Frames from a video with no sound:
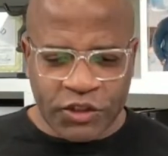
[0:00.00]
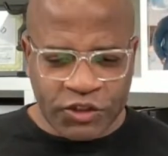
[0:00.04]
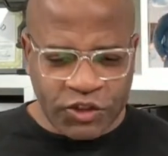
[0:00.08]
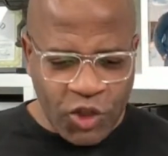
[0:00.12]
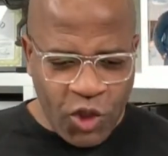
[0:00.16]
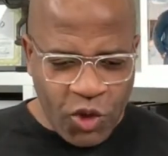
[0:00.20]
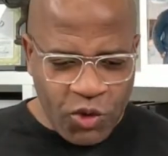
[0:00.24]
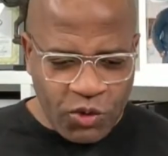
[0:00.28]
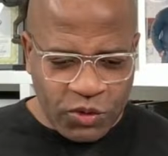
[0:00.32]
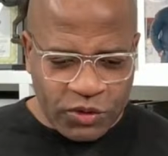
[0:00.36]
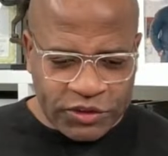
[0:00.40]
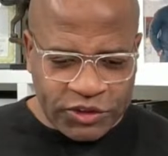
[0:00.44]

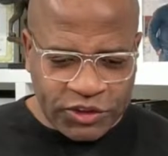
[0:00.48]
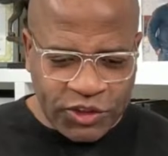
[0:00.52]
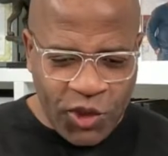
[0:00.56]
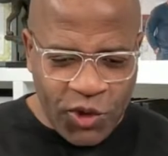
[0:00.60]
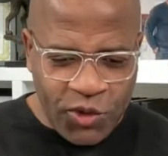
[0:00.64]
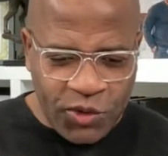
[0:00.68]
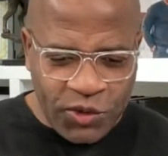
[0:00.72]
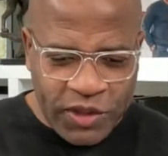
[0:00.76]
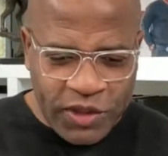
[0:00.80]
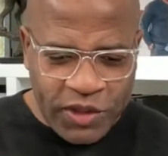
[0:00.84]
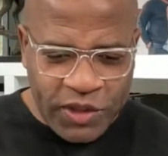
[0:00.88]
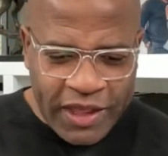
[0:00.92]

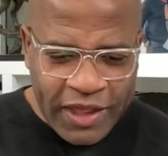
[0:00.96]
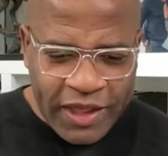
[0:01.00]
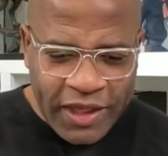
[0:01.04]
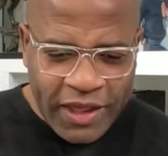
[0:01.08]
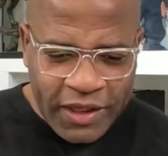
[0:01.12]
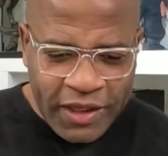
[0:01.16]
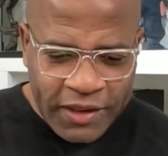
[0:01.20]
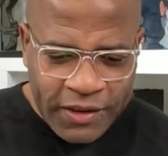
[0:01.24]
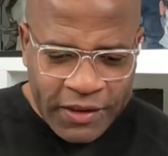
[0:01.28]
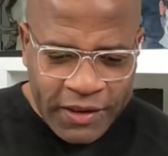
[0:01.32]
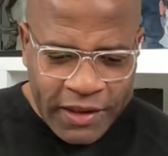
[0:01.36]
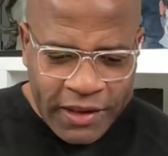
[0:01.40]
So
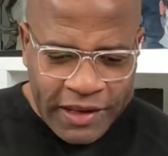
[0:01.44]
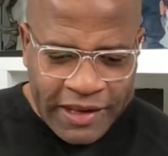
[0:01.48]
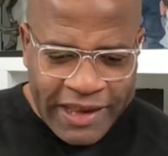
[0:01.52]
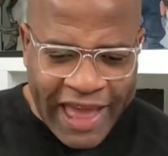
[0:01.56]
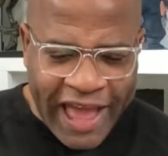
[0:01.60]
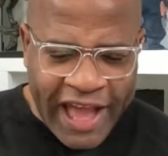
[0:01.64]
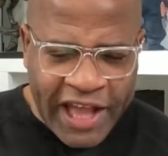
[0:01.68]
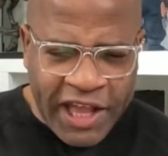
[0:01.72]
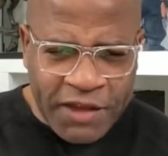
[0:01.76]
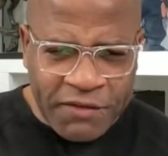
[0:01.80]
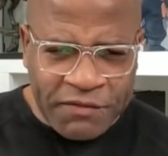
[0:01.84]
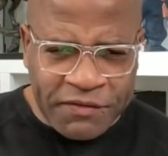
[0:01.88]

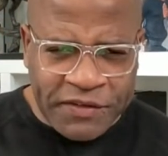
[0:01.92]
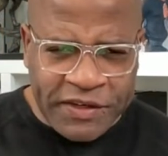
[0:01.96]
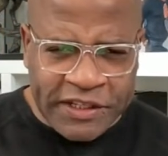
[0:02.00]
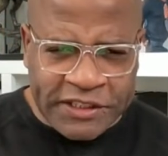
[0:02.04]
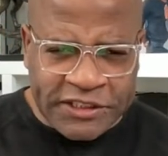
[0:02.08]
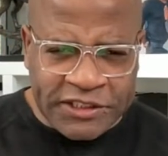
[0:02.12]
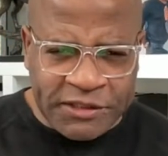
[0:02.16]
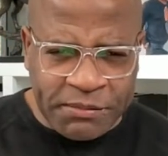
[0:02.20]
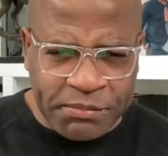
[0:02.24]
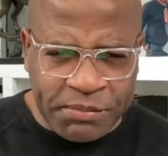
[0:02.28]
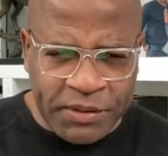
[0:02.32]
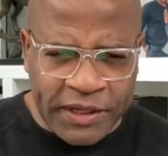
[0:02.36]
lack of
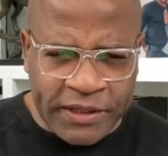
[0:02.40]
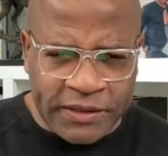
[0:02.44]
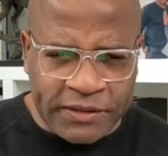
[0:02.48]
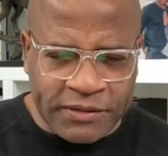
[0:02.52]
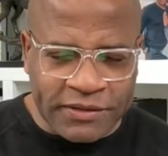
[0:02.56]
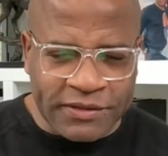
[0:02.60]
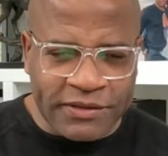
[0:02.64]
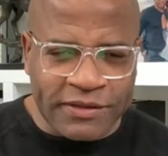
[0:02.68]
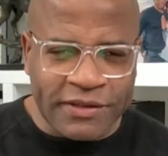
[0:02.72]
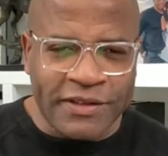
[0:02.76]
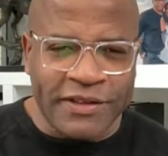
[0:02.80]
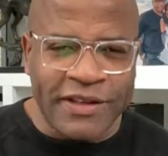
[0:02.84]

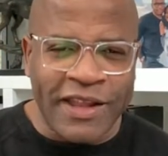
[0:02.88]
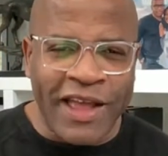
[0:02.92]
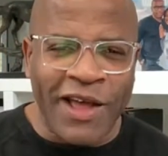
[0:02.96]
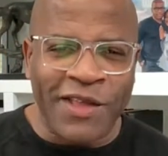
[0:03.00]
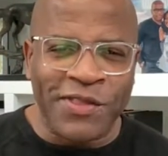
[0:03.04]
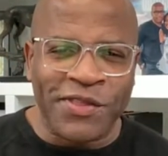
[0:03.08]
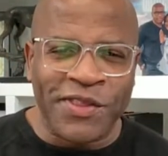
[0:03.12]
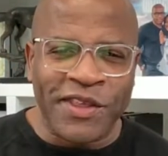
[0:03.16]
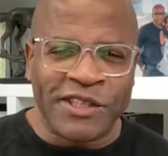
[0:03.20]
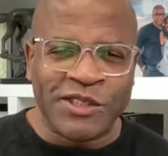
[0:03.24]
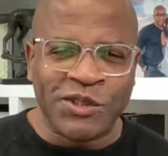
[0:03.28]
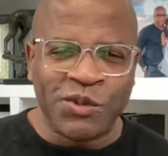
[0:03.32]
discipline.
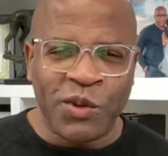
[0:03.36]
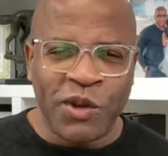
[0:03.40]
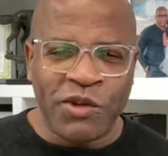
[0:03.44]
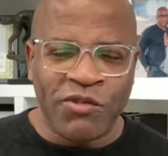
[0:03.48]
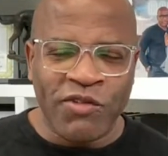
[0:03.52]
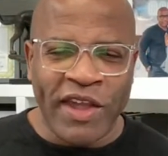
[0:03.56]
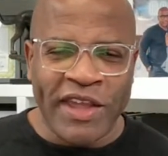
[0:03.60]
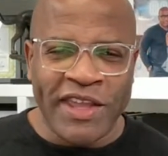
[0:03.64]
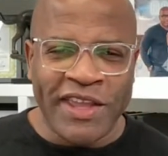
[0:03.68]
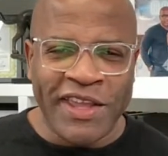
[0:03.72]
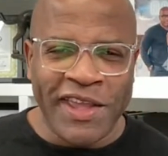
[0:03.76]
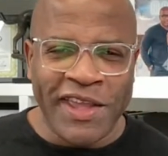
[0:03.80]
Now this
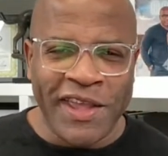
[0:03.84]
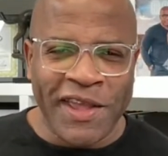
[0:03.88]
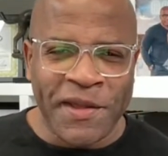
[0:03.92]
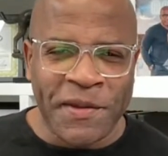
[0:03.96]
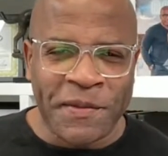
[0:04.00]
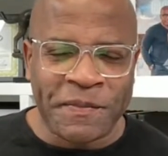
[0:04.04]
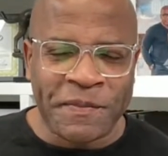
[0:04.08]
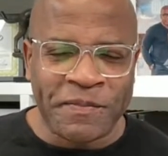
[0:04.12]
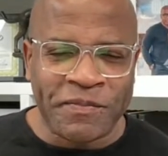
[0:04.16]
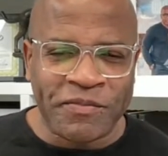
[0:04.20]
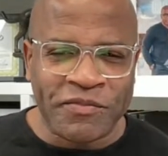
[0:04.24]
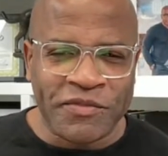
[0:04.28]
one right
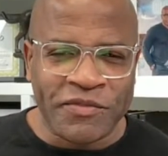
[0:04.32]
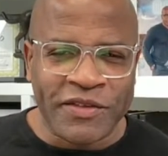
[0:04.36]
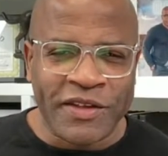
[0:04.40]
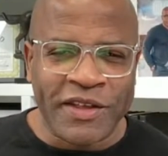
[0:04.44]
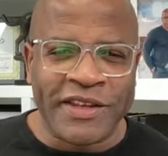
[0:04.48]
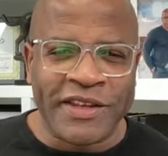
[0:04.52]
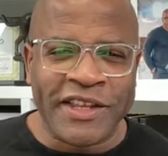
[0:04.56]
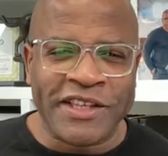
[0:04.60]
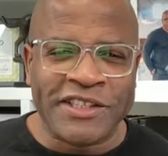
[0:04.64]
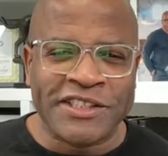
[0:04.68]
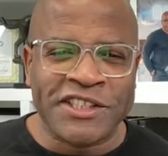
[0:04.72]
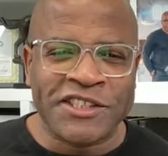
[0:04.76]
here,
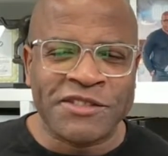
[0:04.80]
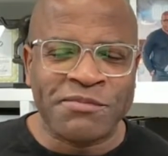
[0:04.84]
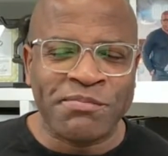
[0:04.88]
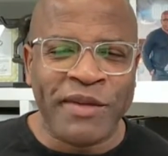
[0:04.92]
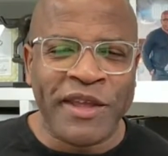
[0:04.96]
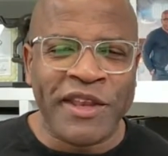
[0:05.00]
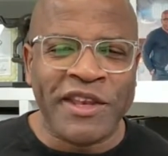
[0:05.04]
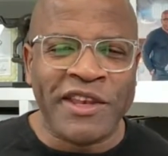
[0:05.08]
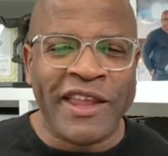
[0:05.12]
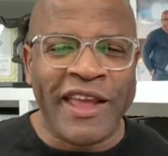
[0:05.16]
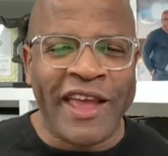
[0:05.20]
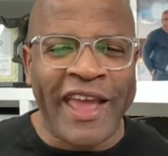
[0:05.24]
this has
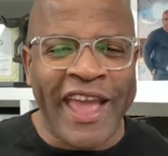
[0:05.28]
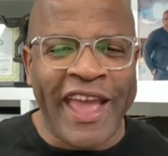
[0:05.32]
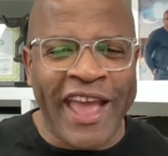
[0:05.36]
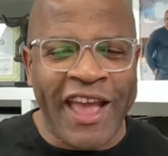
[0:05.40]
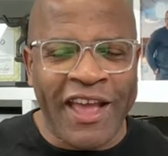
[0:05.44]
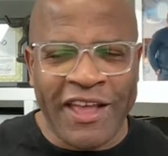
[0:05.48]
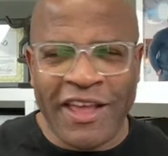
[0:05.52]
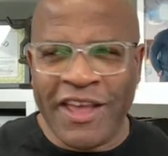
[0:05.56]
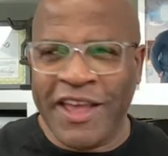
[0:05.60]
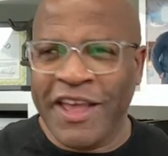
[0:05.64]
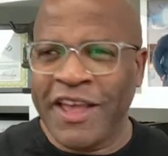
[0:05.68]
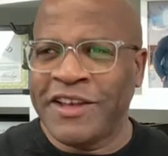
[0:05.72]

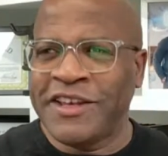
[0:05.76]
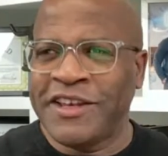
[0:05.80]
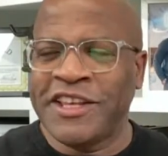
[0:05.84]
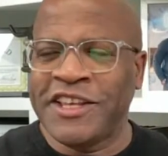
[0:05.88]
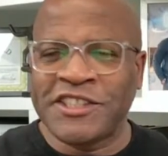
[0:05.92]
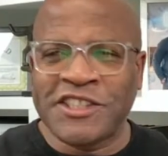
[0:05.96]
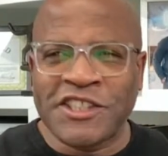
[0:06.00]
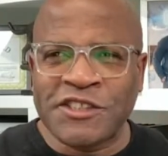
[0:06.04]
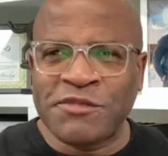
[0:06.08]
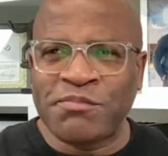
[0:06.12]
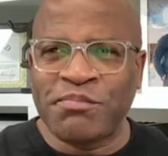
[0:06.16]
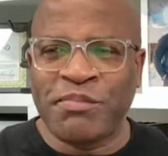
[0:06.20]

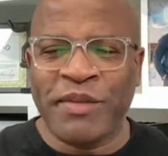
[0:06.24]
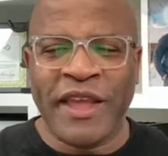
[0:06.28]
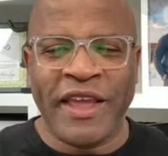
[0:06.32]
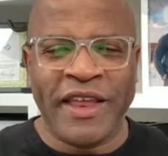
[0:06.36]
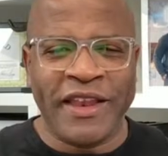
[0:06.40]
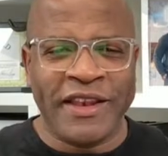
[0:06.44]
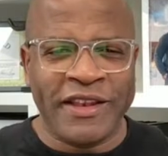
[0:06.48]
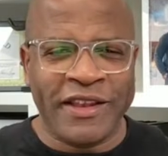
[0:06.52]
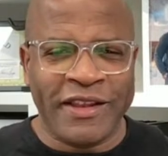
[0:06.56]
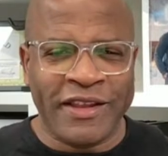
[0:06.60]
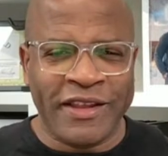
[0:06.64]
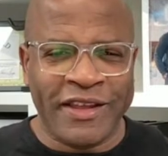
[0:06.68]

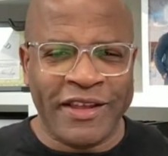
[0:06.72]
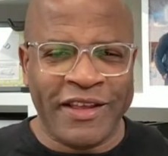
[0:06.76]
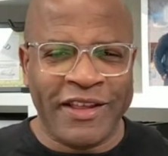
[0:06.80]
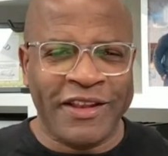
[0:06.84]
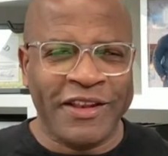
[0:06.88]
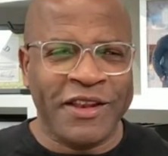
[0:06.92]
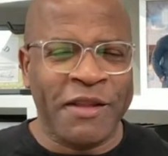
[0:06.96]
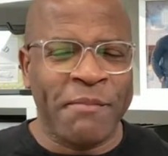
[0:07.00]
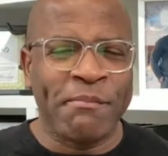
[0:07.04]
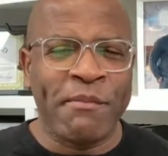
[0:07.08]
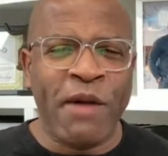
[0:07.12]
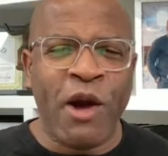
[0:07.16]
been
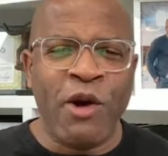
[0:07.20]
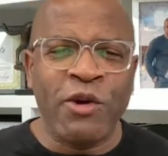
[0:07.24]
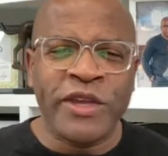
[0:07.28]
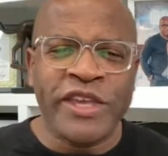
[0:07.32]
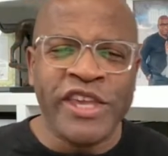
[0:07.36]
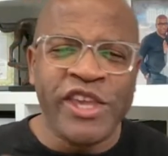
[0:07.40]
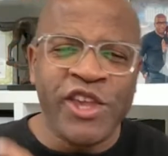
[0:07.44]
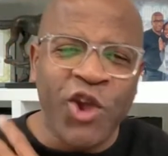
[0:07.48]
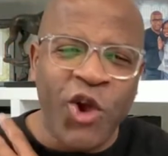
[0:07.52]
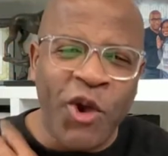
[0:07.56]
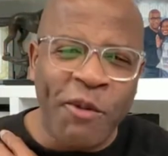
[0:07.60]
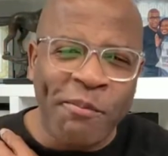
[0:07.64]
the
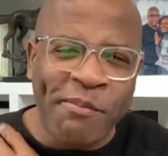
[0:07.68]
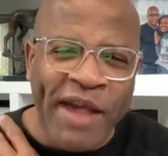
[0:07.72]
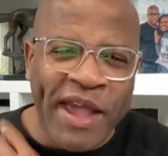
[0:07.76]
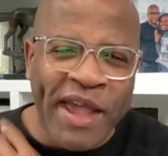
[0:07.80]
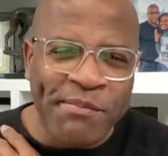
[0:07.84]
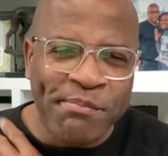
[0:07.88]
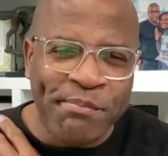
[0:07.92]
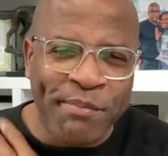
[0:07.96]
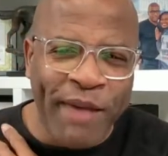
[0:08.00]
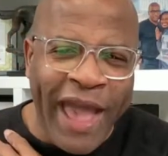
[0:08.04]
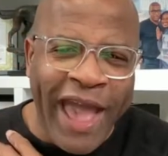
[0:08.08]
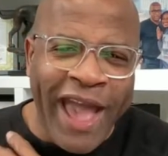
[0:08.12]
monkey on
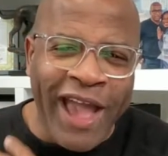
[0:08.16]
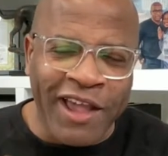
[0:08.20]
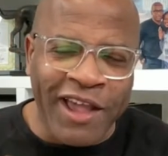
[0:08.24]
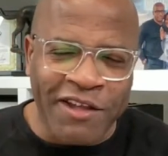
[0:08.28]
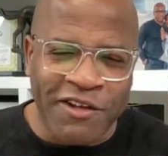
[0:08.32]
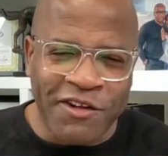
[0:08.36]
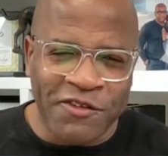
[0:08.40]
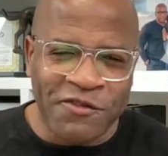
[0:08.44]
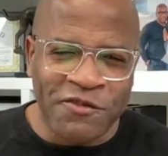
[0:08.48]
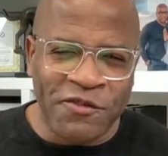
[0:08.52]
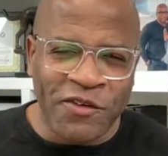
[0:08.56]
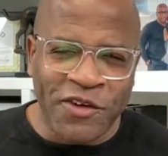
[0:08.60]
my
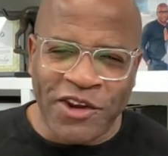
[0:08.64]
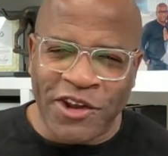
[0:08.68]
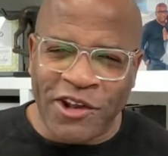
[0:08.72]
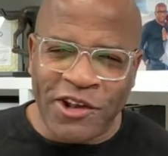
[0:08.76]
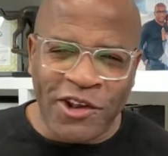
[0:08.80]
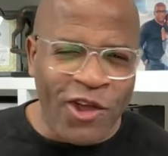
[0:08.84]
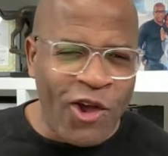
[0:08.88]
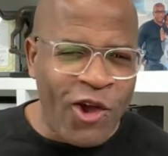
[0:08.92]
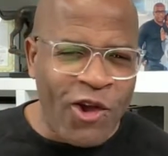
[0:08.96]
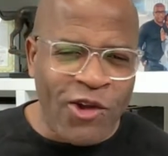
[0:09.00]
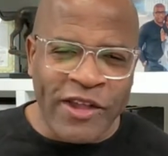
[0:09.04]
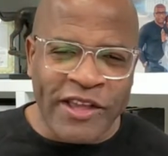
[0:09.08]
back for the
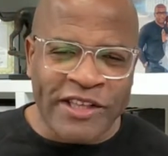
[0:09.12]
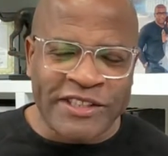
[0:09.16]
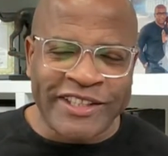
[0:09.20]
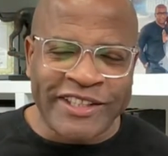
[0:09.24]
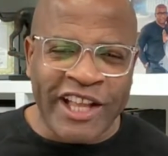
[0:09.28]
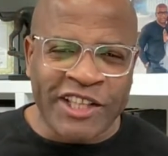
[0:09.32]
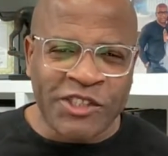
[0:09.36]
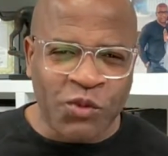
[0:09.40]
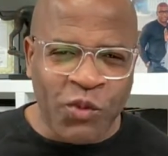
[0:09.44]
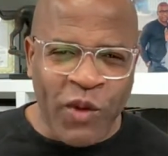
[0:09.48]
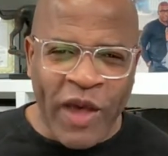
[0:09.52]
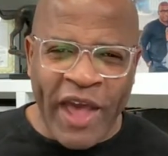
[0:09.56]
longest.
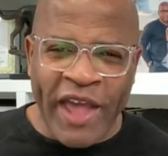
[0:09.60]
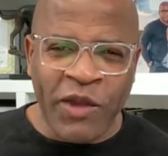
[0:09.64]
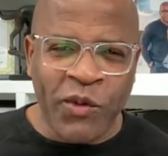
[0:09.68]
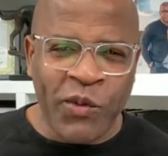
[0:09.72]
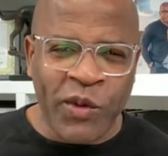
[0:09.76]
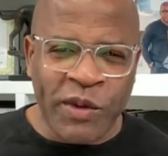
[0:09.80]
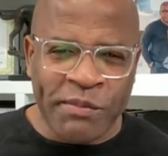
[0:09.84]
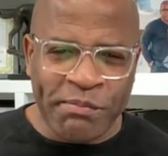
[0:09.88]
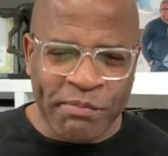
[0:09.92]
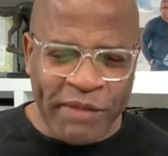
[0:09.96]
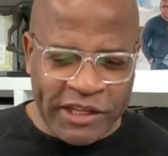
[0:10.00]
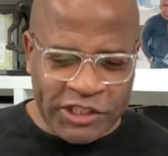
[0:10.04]
That's why I
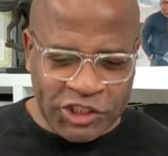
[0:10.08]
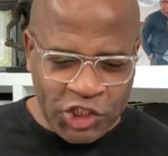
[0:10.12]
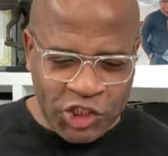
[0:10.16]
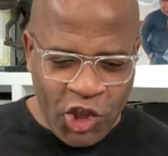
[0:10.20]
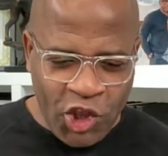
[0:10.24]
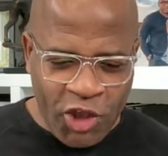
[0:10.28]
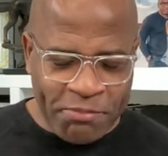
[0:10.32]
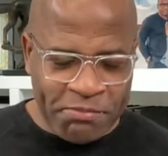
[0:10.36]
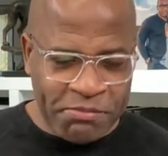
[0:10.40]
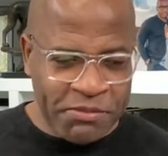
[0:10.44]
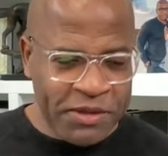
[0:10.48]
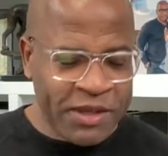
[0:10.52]
quit my
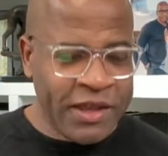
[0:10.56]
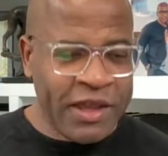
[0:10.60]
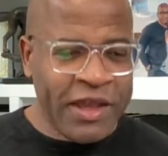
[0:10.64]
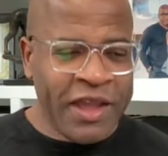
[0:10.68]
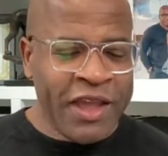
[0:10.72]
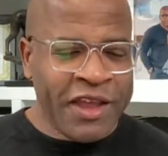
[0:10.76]
job.